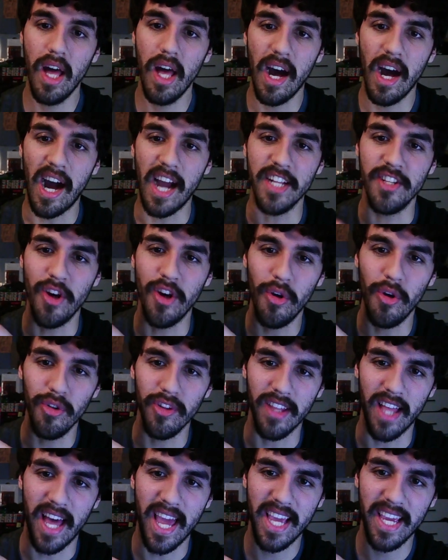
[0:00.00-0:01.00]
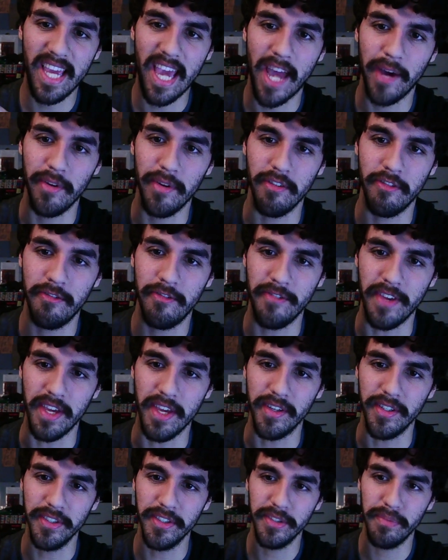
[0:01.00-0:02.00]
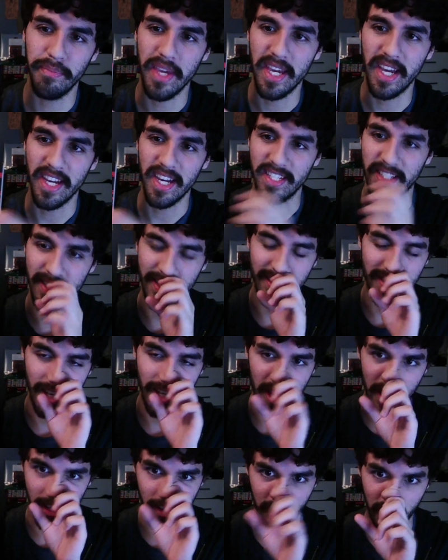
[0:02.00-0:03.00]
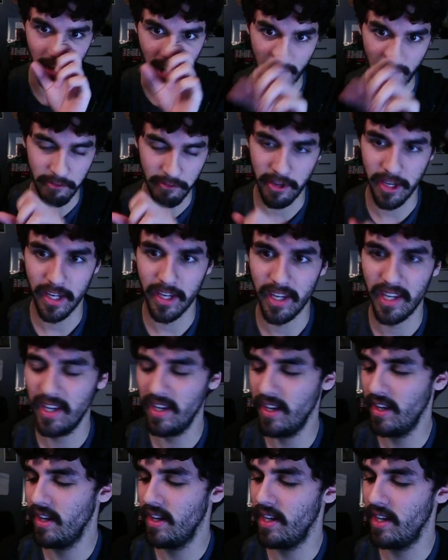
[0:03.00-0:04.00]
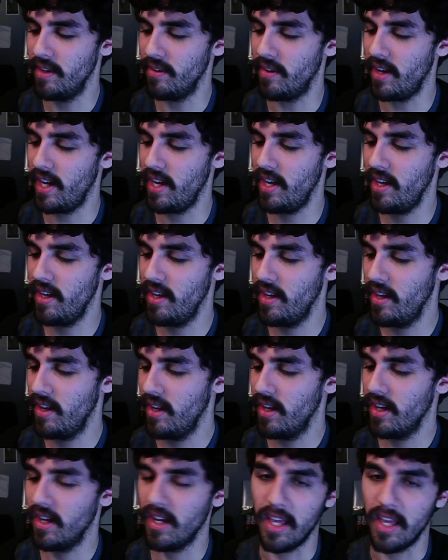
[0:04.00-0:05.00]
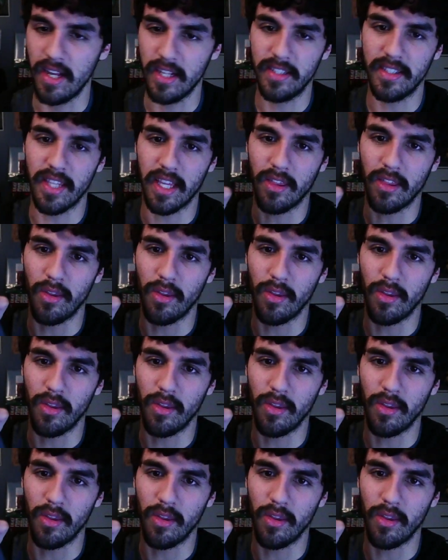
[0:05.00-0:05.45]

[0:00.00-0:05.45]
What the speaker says: I don't like how it feels because it's holographic, right? And it's like the